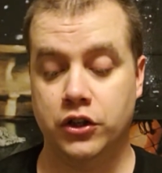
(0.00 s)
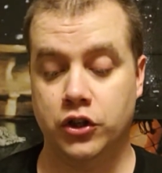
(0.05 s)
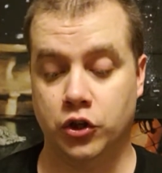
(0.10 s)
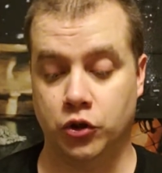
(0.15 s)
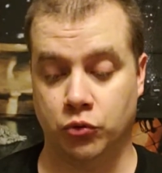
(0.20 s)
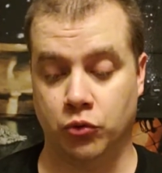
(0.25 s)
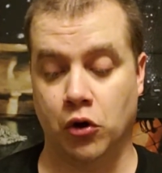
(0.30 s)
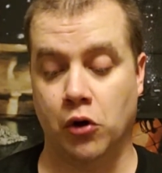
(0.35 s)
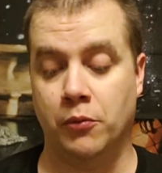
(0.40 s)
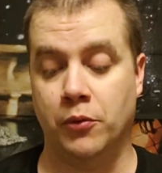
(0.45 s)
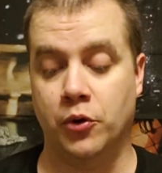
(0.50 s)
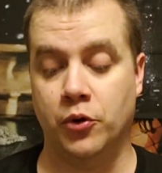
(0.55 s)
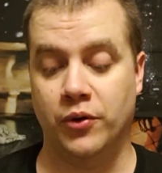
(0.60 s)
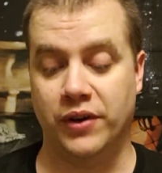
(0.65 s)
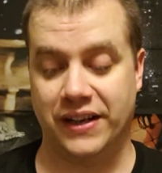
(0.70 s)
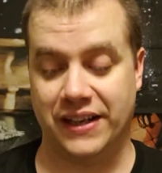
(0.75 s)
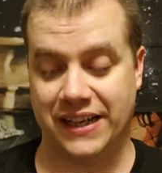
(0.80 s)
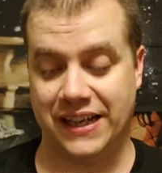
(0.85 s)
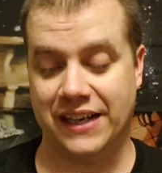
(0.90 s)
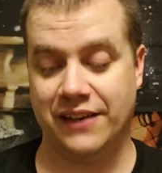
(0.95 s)
Hiromu
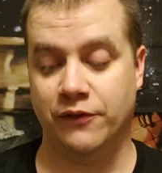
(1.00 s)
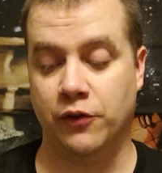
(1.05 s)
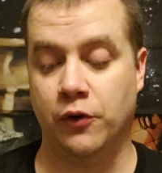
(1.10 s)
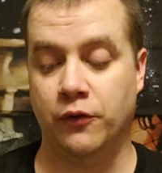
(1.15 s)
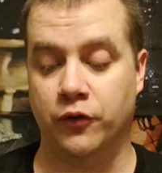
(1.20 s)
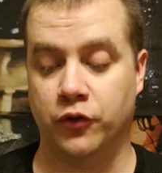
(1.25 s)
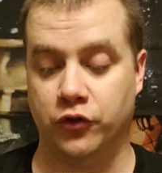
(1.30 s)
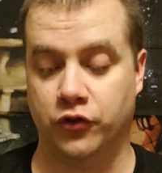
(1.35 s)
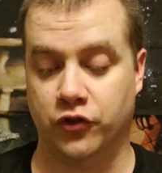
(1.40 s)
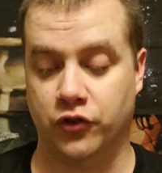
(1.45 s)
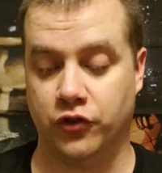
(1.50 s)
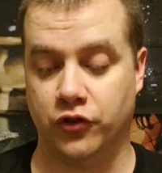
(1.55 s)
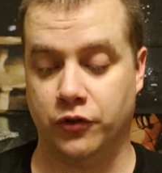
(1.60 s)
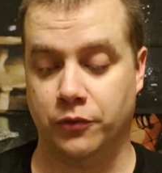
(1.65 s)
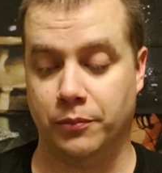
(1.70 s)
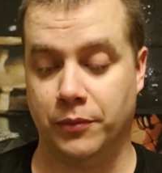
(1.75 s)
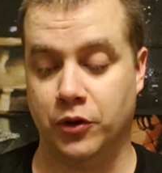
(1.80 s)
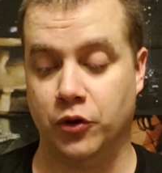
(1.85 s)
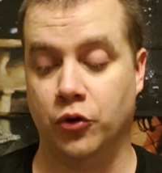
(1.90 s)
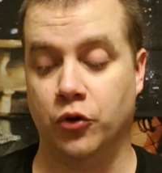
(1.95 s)
and Evil versus
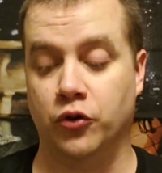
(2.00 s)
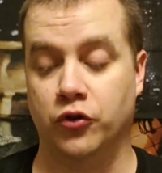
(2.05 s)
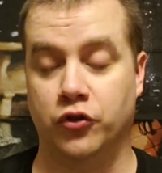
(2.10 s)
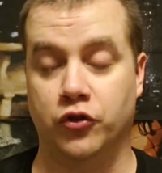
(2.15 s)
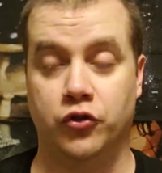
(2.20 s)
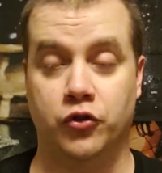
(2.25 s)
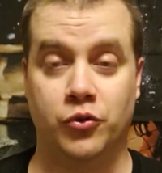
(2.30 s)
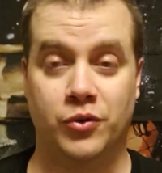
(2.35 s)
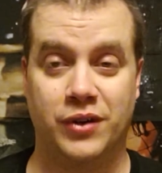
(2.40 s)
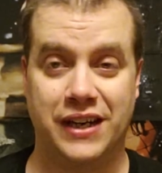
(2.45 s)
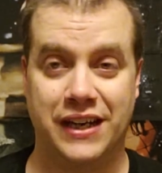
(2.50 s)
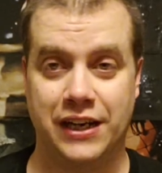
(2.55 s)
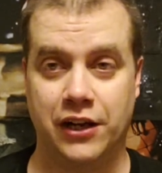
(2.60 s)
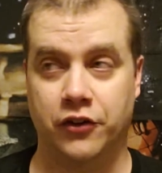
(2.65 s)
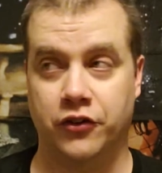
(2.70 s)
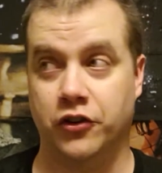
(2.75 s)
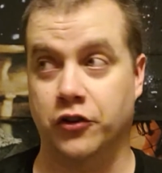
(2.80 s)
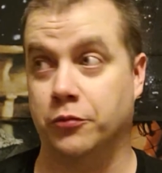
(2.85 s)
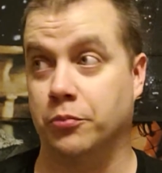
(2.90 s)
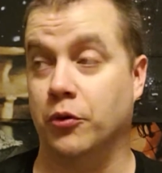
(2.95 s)
Minoru Suzuki and
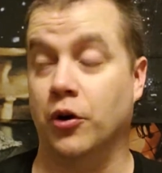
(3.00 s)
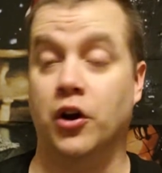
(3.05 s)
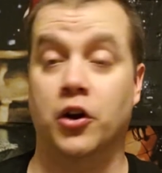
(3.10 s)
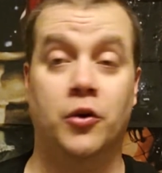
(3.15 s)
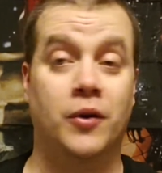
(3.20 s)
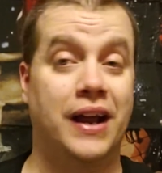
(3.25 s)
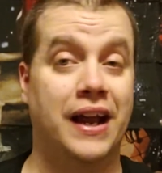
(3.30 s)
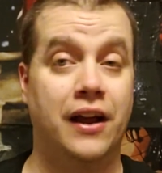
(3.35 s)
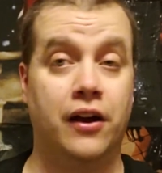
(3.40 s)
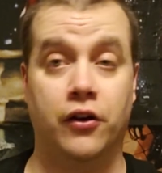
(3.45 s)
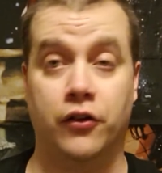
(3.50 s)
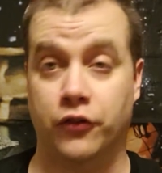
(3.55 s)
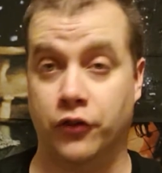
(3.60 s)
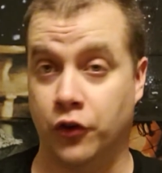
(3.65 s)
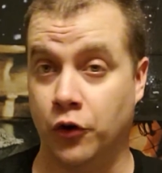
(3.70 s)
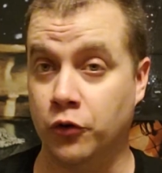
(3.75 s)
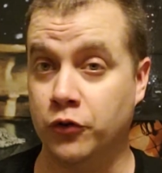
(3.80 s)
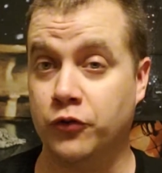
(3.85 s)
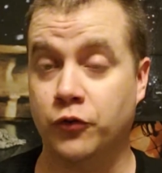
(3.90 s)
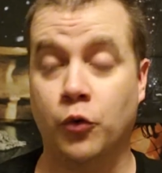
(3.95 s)
El Desperado.
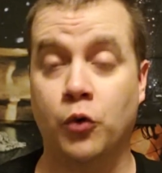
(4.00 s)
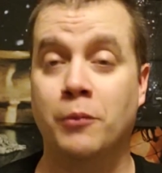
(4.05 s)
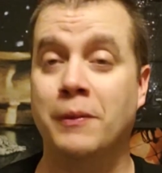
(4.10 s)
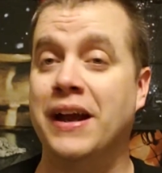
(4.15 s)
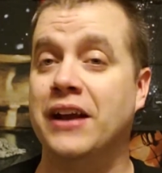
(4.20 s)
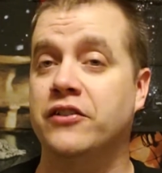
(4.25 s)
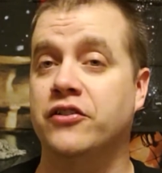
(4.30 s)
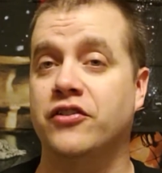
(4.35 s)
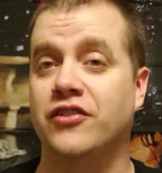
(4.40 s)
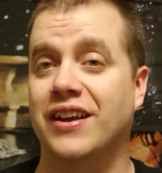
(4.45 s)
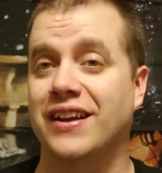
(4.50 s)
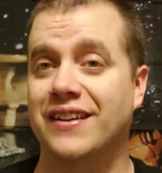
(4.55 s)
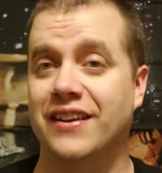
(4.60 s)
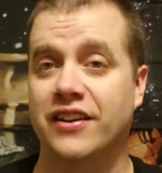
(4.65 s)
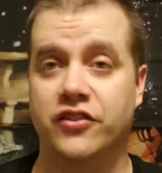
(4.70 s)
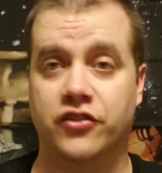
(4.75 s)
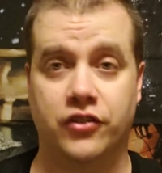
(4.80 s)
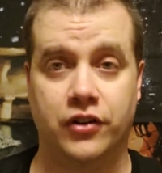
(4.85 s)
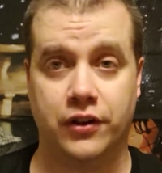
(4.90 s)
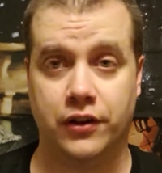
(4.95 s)
Those four matches I
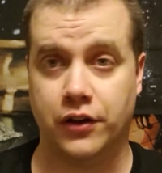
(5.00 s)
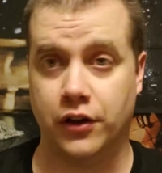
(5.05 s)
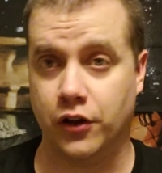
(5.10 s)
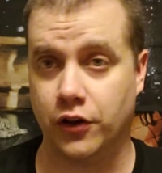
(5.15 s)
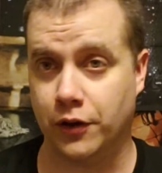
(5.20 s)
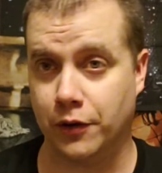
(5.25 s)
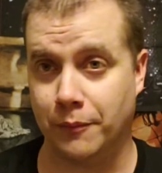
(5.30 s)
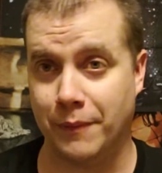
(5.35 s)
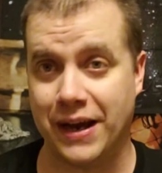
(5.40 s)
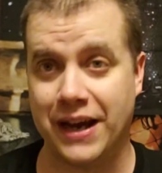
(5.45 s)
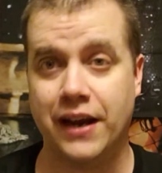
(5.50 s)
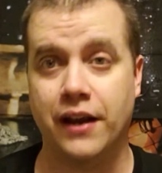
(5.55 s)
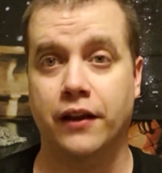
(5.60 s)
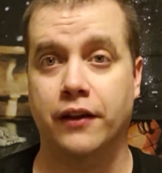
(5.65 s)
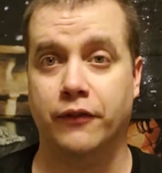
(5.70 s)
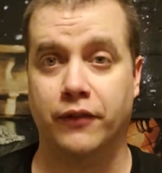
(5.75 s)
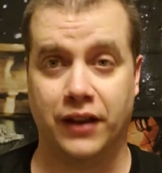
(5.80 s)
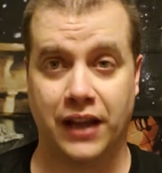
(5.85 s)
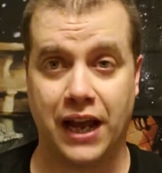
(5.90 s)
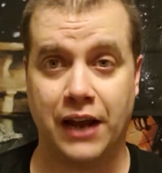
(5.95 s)
listed, the main,
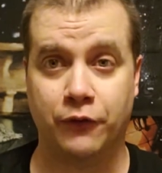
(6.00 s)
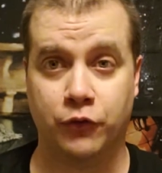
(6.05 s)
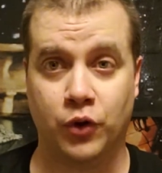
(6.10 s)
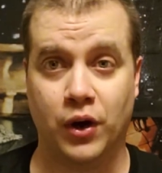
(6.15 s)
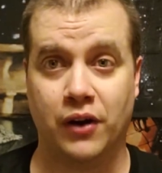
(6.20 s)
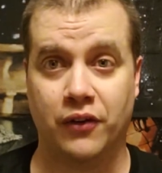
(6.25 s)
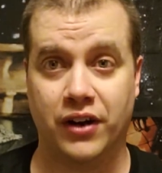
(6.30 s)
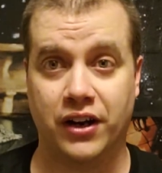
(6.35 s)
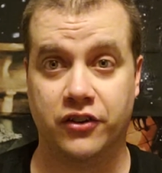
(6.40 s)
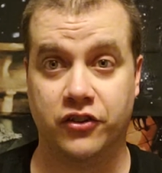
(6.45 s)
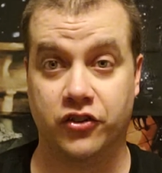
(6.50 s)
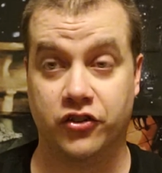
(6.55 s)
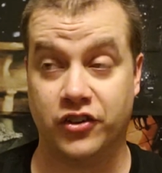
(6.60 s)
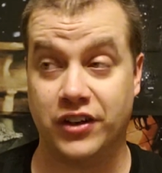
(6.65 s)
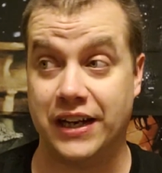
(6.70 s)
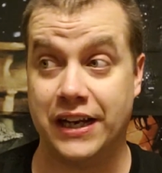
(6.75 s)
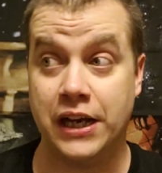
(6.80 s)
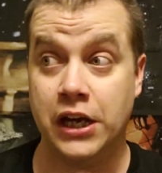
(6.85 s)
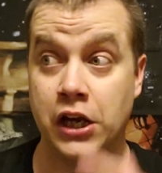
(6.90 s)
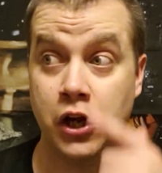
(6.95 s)
the live crowd got to
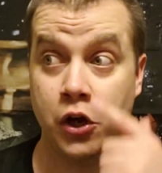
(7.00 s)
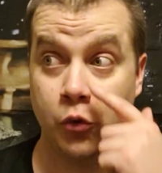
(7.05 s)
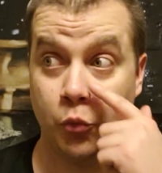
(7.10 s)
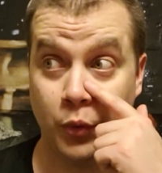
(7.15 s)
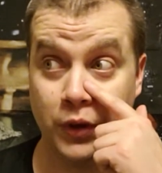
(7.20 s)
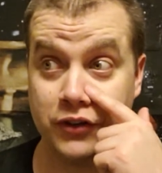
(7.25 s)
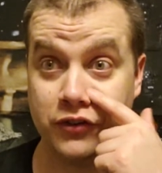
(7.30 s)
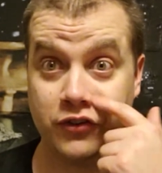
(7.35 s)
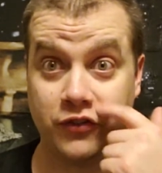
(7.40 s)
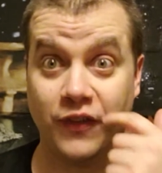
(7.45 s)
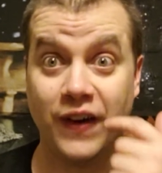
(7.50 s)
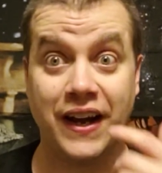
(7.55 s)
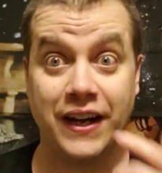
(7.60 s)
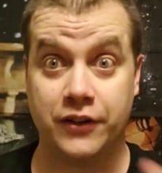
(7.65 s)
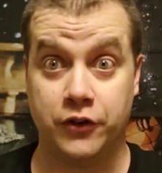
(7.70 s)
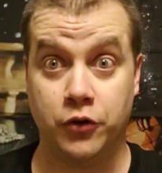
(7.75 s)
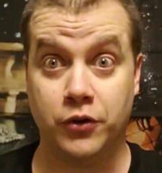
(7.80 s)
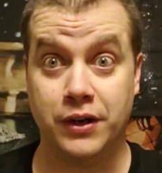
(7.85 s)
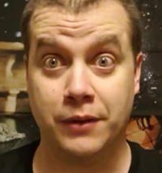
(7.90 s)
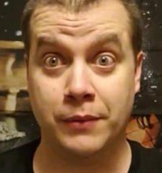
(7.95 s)
see, which is fine.
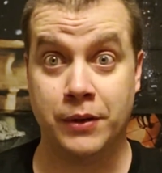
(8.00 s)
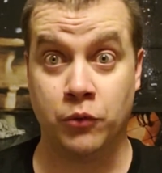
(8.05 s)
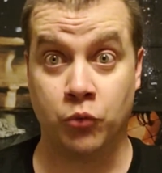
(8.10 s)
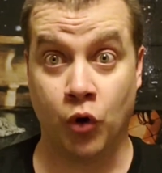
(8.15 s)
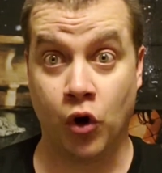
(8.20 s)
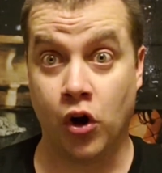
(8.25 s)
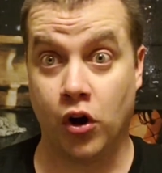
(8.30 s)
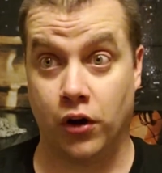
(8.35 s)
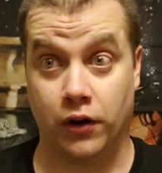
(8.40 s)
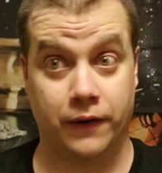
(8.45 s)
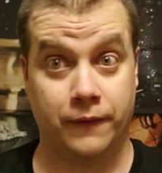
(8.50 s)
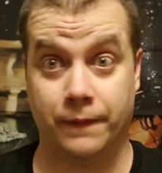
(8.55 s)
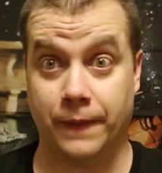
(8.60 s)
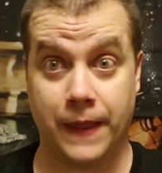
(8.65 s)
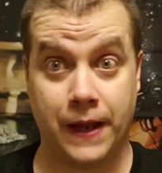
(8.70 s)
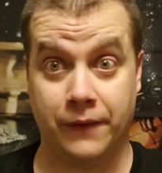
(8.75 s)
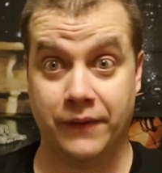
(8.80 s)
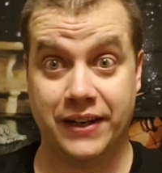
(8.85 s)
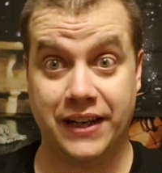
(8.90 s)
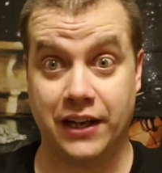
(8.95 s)
Don't get me wrong.
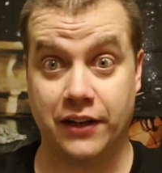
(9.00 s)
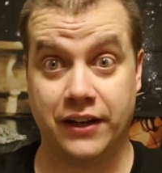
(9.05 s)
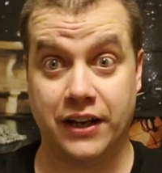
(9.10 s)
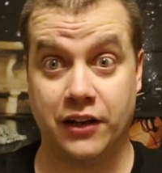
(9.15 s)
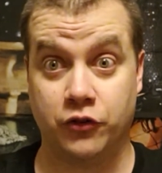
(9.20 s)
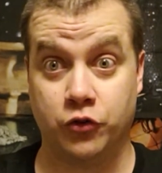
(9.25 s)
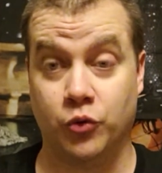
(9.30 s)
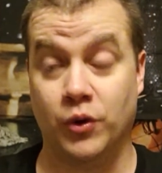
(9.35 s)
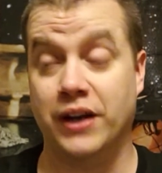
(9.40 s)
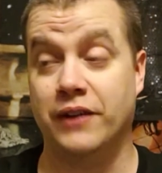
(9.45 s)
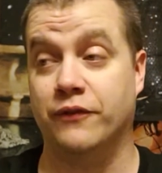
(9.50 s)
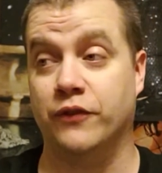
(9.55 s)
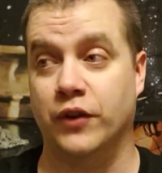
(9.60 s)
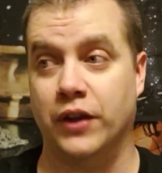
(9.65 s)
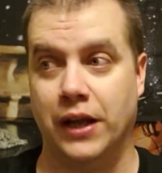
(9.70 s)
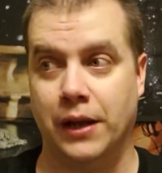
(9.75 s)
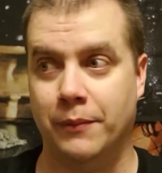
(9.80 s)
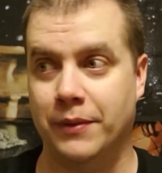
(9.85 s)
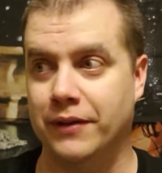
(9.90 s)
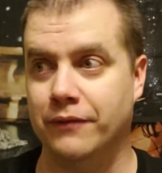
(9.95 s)
I mean, that that's great for
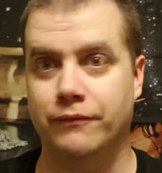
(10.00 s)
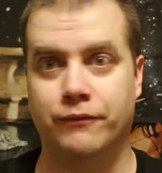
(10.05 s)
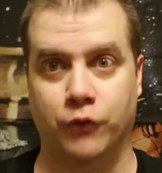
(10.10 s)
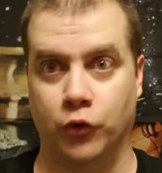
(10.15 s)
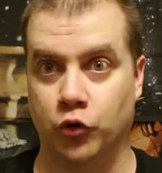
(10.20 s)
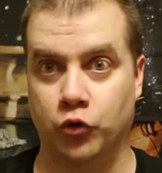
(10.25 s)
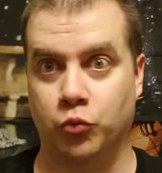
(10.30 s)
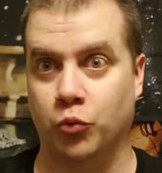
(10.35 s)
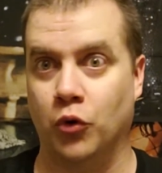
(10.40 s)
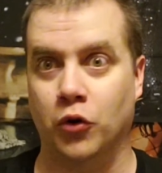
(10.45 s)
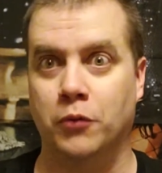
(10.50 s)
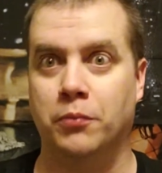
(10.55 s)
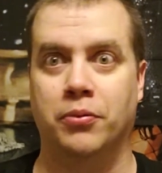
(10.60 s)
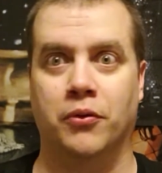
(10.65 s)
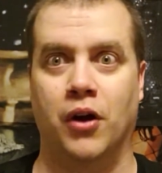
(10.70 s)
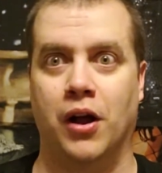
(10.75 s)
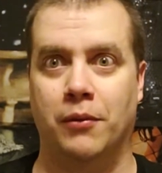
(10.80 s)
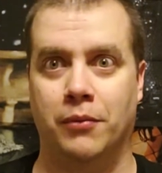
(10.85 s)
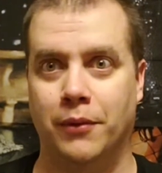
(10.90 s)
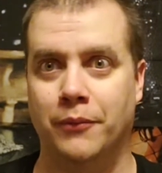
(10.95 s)
them and first world
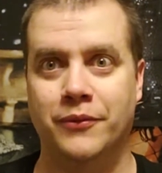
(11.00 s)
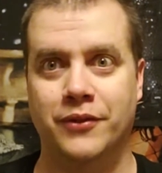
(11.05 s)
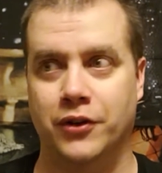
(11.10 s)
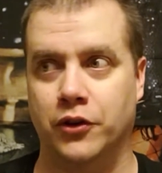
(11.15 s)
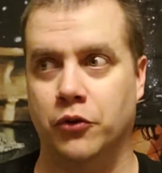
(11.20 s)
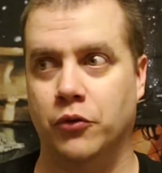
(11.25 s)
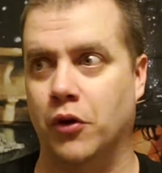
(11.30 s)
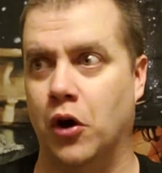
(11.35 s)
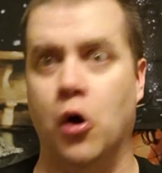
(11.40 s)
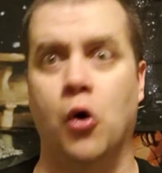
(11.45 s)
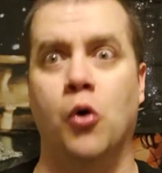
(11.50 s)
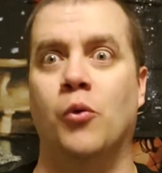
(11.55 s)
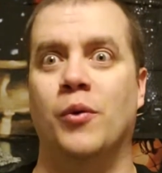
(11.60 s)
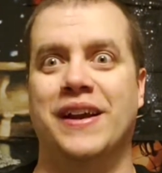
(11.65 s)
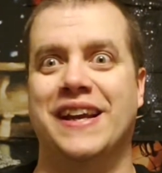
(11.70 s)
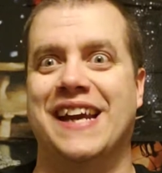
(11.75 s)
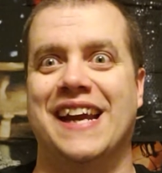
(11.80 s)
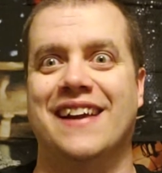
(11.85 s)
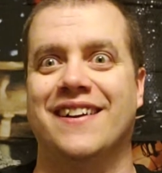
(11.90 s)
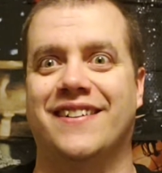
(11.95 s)
problems. You know, oh,
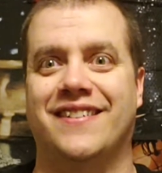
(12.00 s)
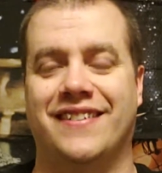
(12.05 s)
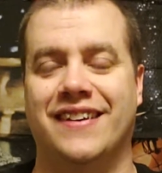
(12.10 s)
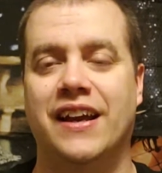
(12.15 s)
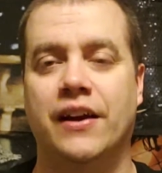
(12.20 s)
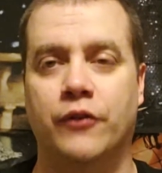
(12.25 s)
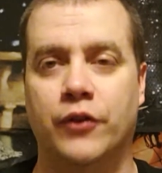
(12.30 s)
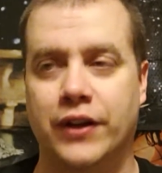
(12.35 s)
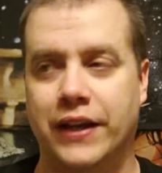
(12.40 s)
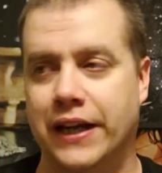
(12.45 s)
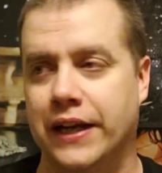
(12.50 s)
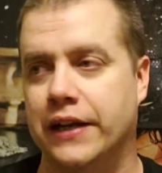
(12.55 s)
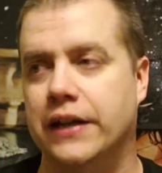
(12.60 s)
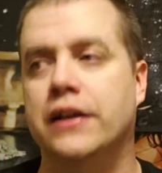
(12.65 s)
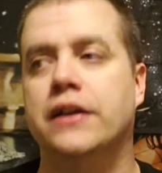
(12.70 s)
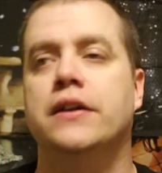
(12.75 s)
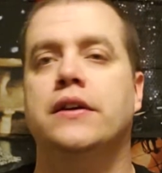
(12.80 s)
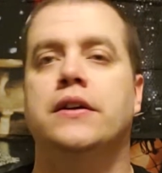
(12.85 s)
we can't see everything.